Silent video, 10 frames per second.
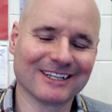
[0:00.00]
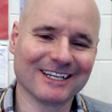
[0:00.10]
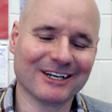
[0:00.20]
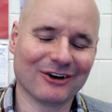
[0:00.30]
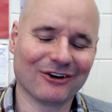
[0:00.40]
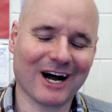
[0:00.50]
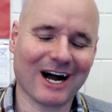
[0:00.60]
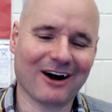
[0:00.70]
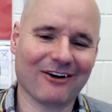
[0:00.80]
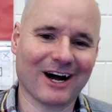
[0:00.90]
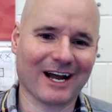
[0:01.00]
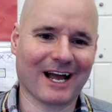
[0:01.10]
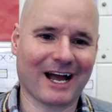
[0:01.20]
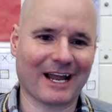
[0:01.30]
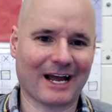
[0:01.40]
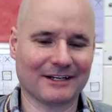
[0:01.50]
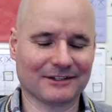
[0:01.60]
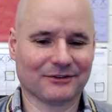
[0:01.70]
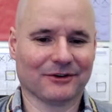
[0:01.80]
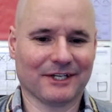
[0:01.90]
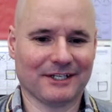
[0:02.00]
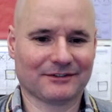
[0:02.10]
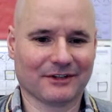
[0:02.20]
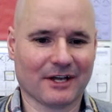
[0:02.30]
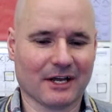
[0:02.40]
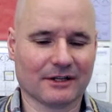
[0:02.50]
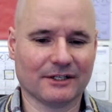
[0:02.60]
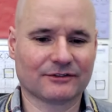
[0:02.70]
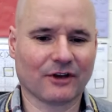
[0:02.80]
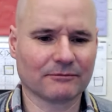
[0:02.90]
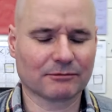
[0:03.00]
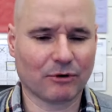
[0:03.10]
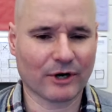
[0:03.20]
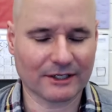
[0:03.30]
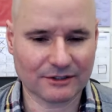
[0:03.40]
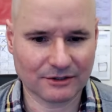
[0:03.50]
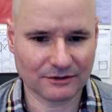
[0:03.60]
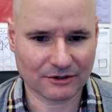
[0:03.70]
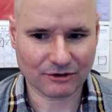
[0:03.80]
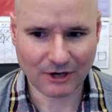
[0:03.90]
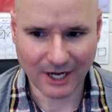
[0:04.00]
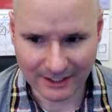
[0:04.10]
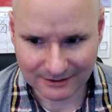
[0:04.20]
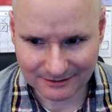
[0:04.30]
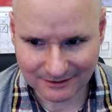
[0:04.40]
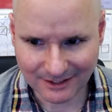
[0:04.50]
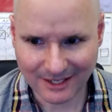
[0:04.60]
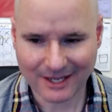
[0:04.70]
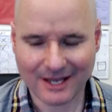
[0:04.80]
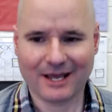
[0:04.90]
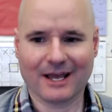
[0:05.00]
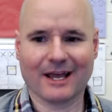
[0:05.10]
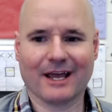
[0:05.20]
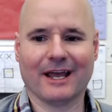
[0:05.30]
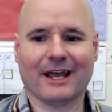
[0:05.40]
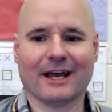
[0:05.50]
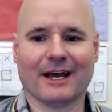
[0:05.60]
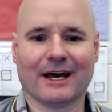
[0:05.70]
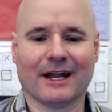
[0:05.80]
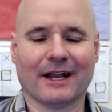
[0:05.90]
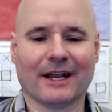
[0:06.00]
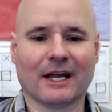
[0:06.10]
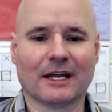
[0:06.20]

know how. I just know these Psalms point to Christ, and